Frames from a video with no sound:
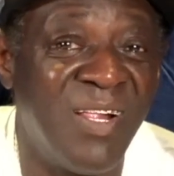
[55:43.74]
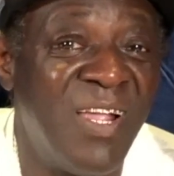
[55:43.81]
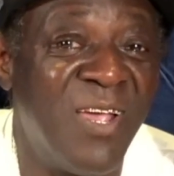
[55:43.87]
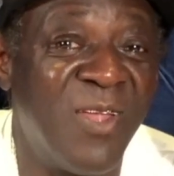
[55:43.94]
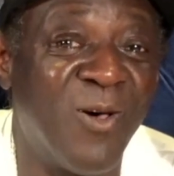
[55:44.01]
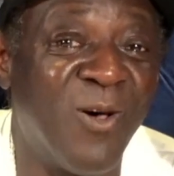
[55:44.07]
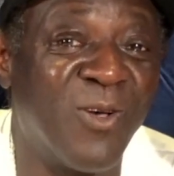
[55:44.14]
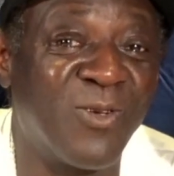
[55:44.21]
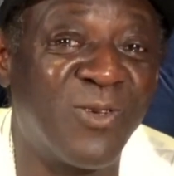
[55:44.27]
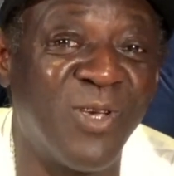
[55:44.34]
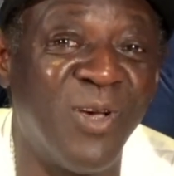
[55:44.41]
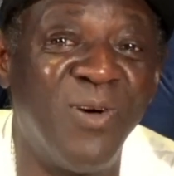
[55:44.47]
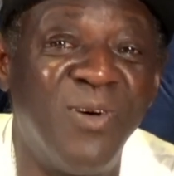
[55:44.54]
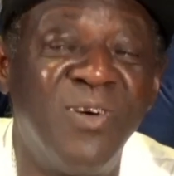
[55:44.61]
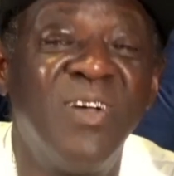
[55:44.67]
And
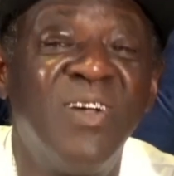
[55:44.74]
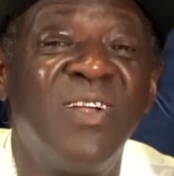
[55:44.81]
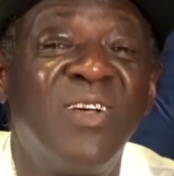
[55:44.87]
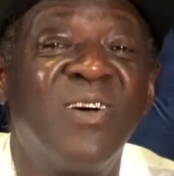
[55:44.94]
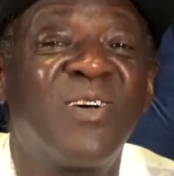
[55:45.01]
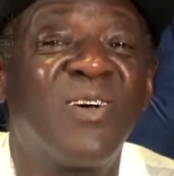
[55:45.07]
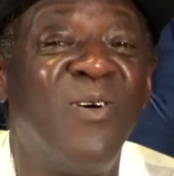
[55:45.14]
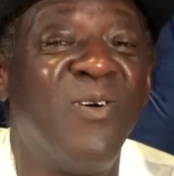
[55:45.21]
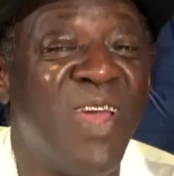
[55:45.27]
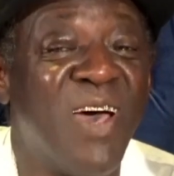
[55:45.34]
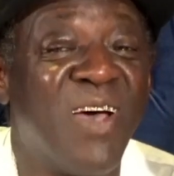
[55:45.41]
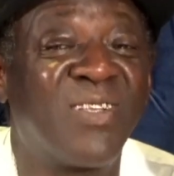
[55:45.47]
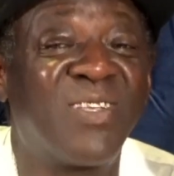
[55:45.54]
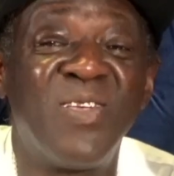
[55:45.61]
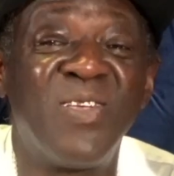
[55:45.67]
also, going
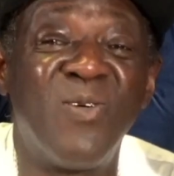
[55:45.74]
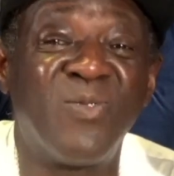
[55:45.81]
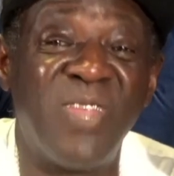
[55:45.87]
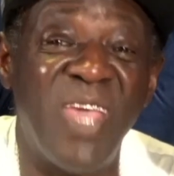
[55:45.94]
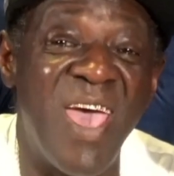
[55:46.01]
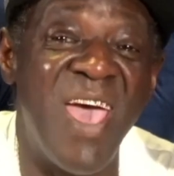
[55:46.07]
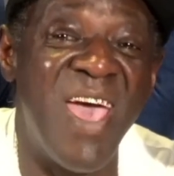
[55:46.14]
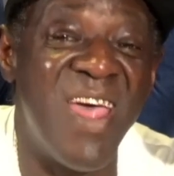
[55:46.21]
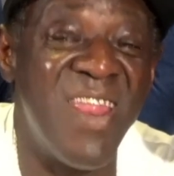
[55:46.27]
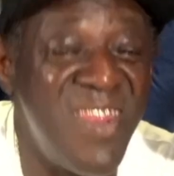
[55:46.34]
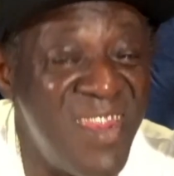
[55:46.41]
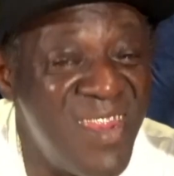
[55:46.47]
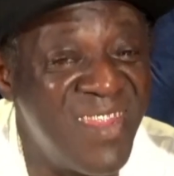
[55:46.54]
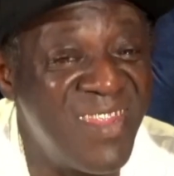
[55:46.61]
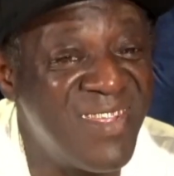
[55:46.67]
out to your dad.
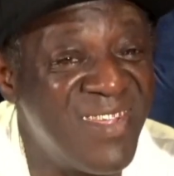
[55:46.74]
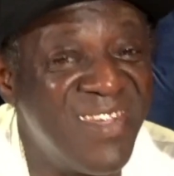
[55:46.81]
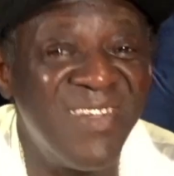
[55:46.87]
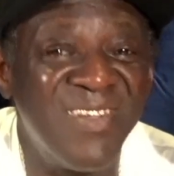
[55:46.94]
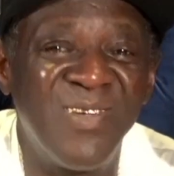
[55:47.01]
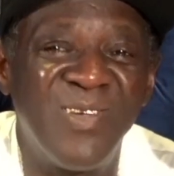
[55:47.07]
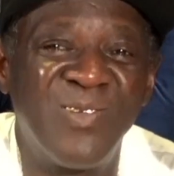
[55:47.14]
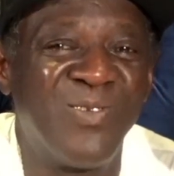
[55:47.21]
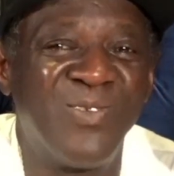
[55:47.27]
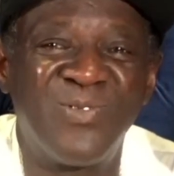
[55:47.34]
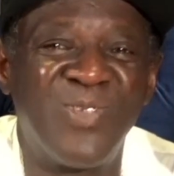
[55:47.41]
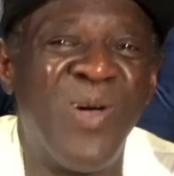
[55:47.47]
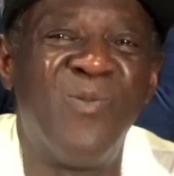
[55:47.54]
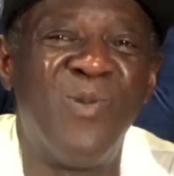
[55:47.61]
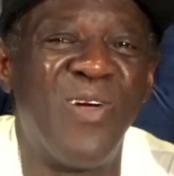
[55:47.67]

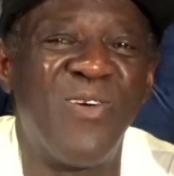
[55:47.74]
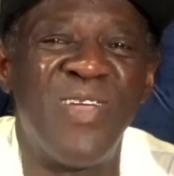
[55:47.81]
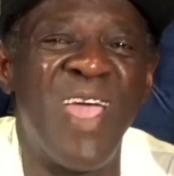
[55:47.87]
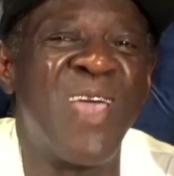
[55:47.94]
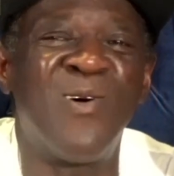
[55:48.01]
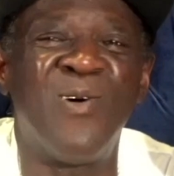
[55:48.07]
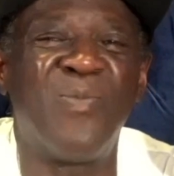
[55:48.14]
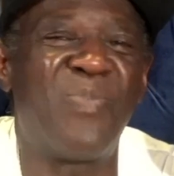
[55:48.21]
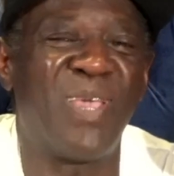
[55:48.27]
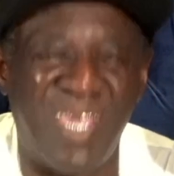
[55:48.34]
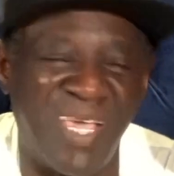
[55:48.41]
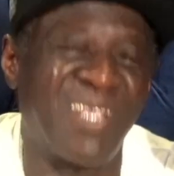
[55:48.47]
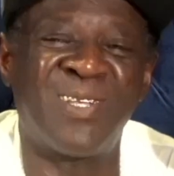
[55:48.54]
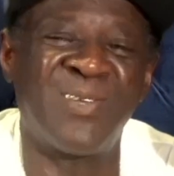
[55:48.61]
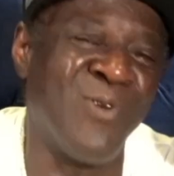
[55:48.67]
Don't worry, I ain't going to be
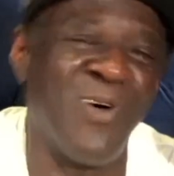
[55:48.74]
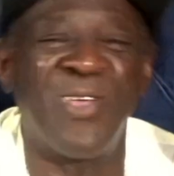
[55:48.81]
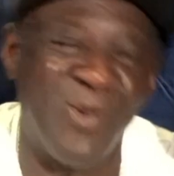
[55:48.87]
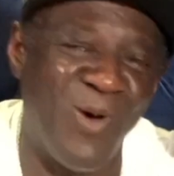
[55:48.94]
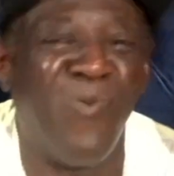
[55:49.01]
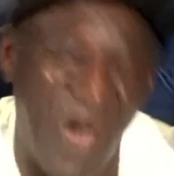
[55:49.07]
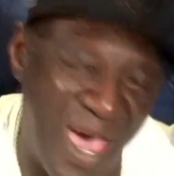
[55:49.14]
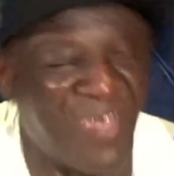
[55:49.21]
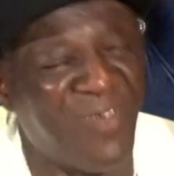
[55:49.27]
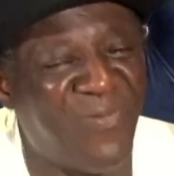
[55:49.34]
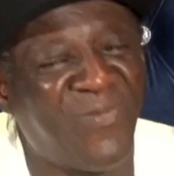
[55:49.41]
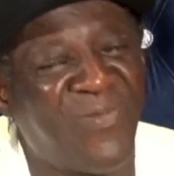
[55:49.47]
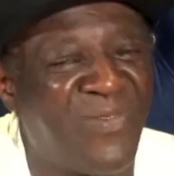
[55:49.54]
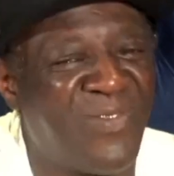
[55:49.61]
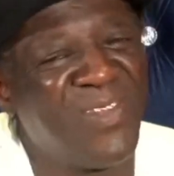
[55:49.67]
kissing on your
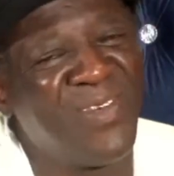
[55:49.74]
wife.